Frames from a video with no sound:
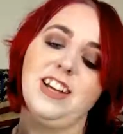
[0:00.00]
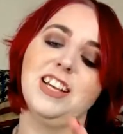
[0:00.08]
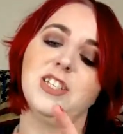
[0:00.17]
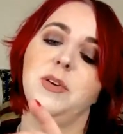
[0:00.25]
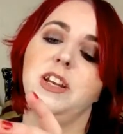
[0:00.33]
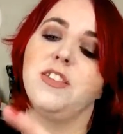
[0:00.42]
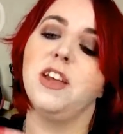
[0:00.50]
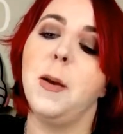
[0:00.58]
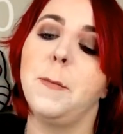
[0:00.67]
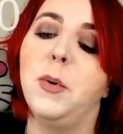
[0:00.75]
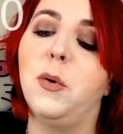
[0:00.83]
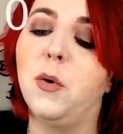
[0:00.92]
Okay, so
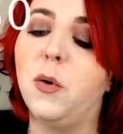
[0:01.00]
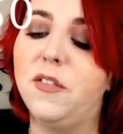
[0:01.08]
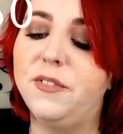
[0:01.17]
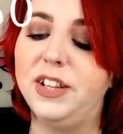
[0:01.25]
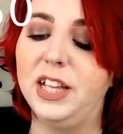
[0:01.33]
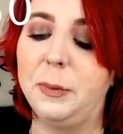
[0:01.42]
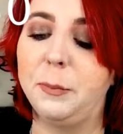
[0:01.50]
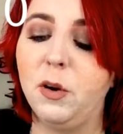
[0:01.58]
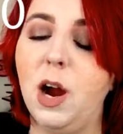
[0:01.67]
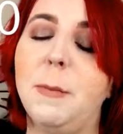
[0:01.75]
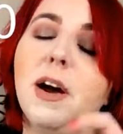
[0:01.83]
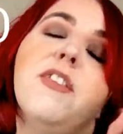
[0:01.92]
another pore filling
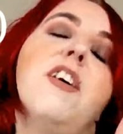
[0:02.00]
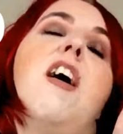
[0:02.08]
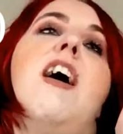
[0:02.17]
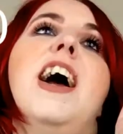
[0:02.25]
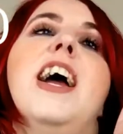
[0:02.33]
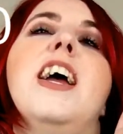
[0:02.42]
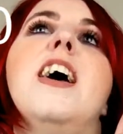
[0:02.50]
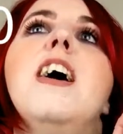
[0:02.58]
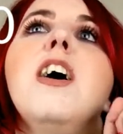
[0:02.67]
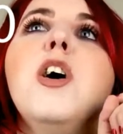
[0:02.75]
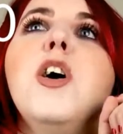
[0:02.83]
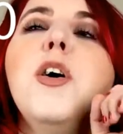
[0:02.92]
primer that I
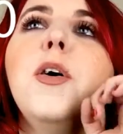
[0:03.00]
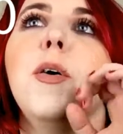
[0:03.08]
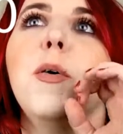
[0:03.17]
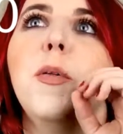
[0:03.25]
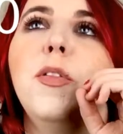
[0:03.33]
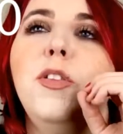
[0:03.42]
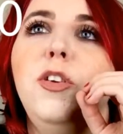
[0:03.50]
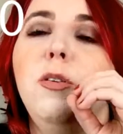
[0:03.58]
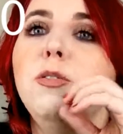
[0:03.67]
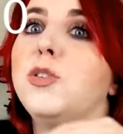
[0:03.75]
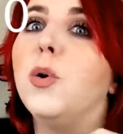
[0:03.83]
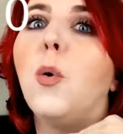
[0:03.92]

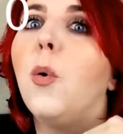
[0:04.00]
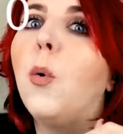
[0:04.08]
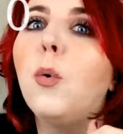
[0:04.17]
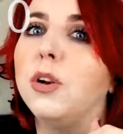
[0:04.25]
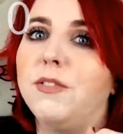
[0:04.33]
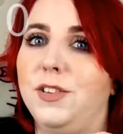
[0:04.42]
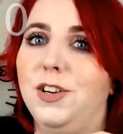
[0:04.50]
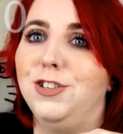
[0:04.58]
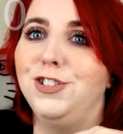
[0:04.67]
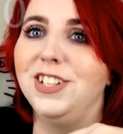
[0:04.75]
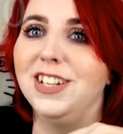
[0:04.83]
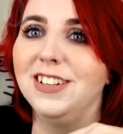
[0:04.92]
used all of
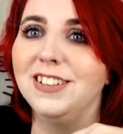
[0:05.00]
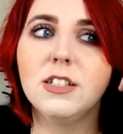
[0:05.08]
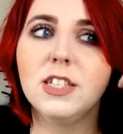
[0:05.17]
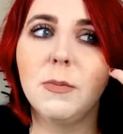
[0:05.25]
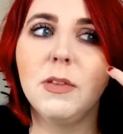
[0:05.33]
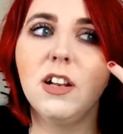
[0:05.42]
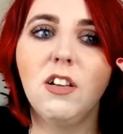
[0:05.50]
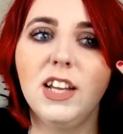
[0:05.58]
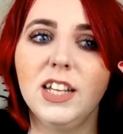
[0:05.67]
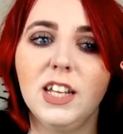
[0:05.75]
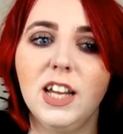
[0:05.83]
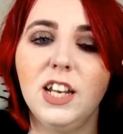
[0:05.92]
last year, something
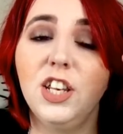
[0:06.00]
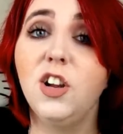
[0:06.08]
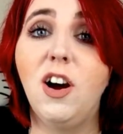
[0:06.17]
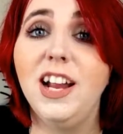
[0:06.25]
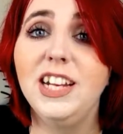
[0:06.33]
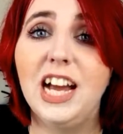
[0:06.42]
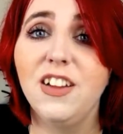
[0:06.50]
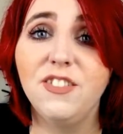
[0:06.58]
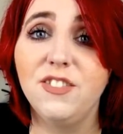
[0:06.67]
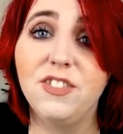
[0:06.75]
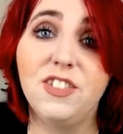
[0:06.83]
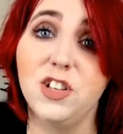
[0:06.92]
like 9 out
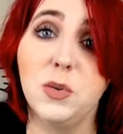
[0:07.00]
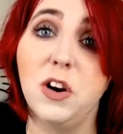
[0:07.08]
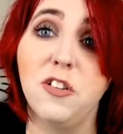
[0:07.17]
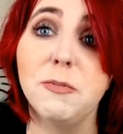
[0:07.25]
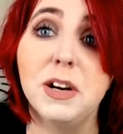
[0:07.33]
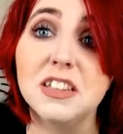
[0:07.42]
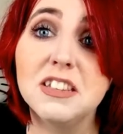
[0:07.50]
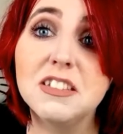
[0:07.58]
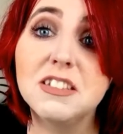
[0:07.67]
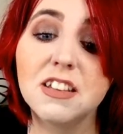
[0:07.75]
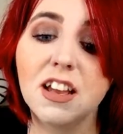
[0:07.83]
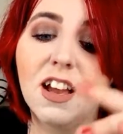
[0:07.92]
of the 12
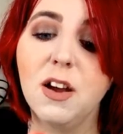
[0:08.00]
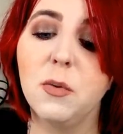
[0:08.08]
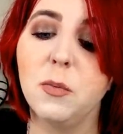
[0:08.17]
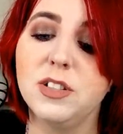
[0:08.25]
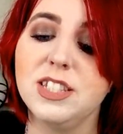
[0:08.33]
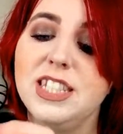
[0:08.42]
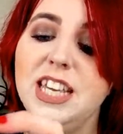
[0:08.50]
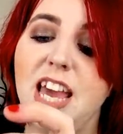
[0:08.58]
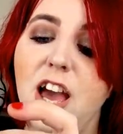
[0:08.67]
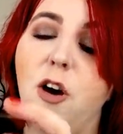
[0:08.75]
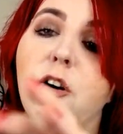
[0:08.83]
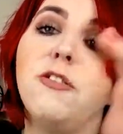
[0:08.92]
months, was
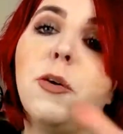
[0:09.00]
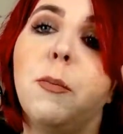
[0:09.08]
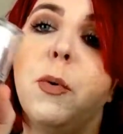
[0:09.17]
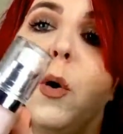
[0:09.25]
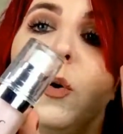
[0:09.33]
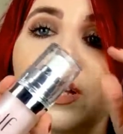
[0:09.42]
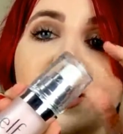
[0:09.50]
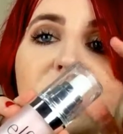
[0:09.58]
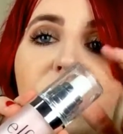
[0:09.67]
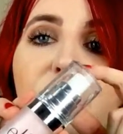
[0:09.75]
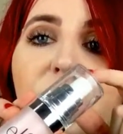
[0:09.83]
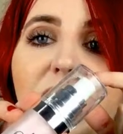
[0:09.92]
the e.l.f.
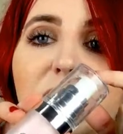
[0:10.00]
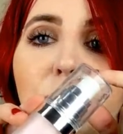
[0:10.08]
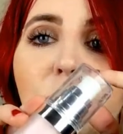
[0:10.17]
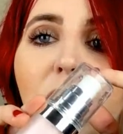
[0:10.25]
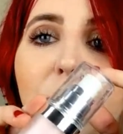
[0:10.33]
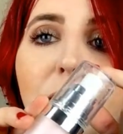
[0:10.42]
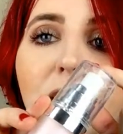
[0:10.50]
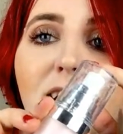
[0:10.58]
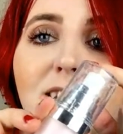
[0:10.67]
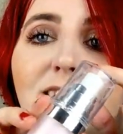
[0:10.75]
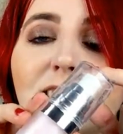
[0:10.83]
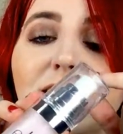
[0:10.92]
Poreless face
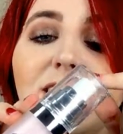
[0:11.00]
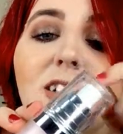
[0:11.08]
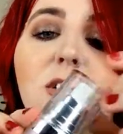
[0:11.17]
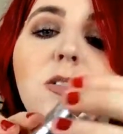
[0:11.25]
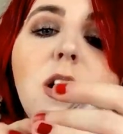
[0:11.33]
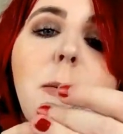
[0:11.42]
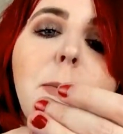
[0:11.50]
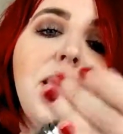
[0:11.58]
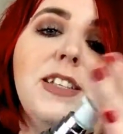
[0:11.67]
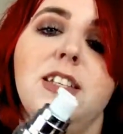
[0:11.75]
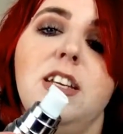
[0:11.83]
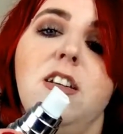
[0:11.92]
primer. Still
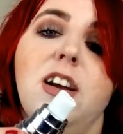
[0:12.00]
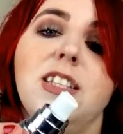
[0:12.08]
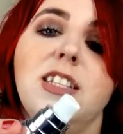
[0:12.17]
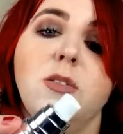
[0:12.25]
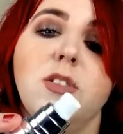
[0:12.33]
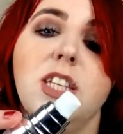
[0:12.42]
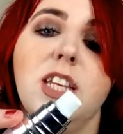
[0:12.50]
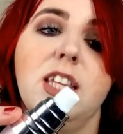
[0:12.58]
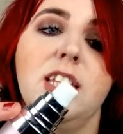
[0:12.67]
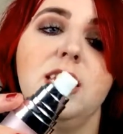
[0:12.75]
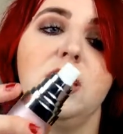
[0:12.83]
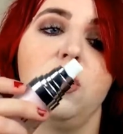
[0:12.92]
amazing. I still
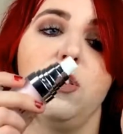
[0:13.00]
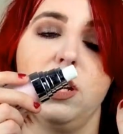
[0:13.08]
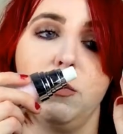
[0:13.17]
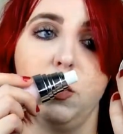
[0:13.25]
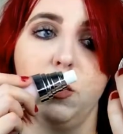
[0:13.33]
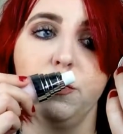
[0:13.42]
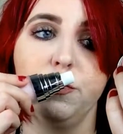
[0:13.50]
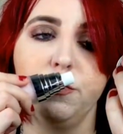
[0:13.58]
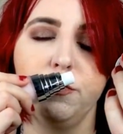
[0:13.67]
think this is incredible.